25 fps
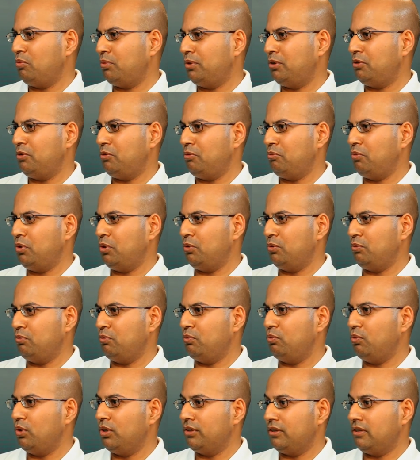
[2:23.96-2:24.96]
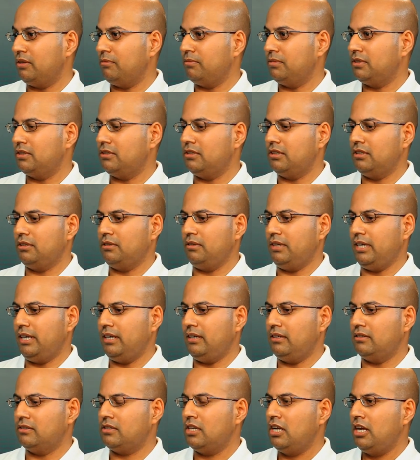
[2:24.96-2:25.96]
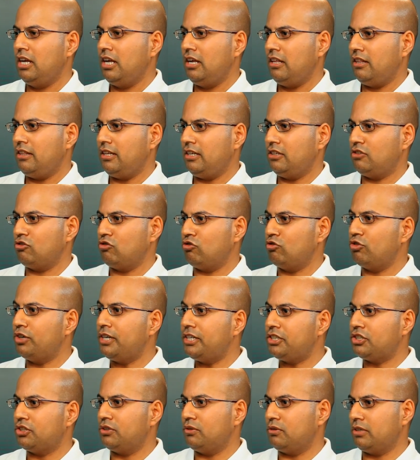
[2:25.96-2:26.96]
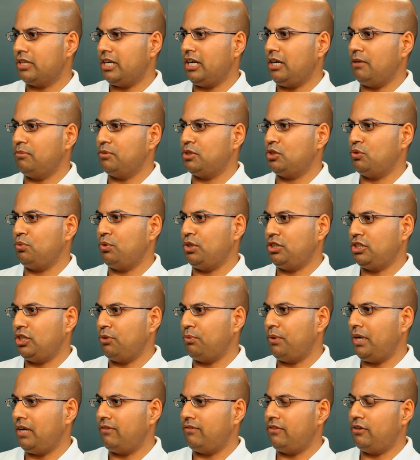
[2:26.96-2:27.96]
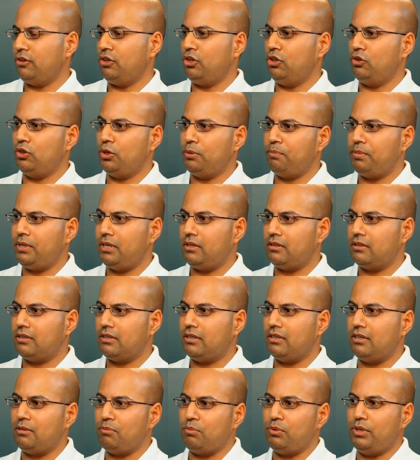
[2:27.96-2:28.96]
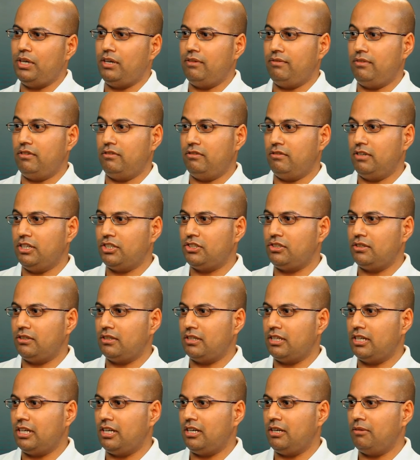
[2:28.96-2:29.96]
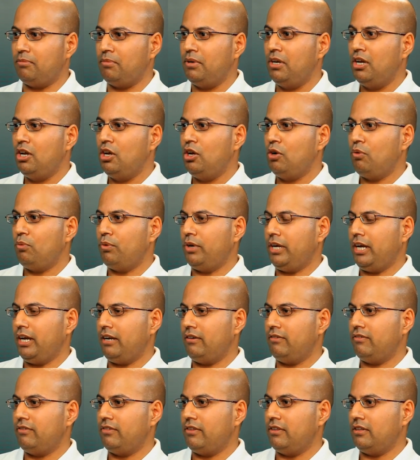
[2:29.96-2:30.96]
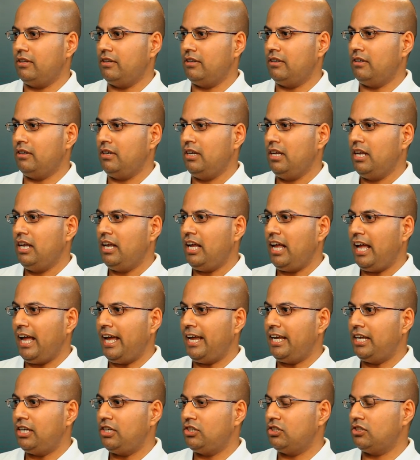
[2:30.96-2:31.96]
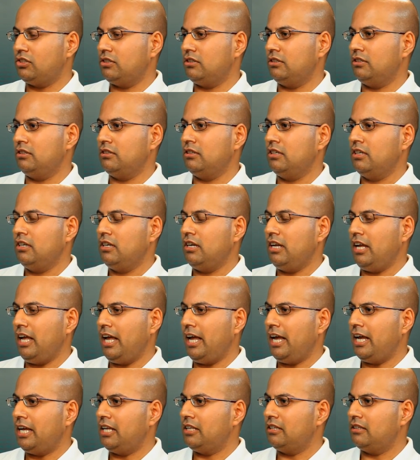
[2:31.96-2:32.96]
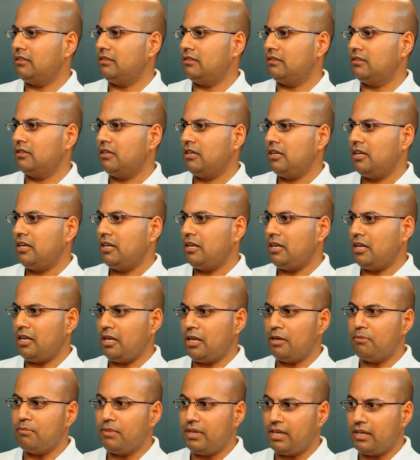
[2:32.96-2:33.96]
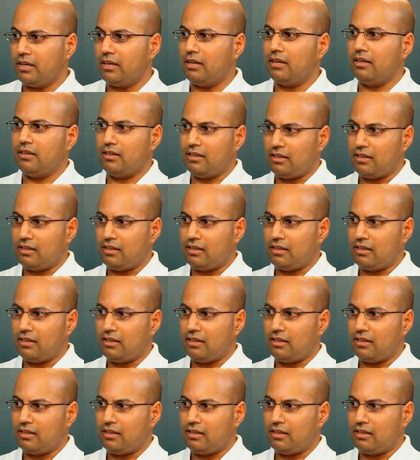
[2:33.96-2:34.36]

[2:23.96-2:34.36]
we will want them to do is there's regional cups. So we have the European Cup, we have the Russian Cup, we have the Asia and EMEA, EMEA yeah.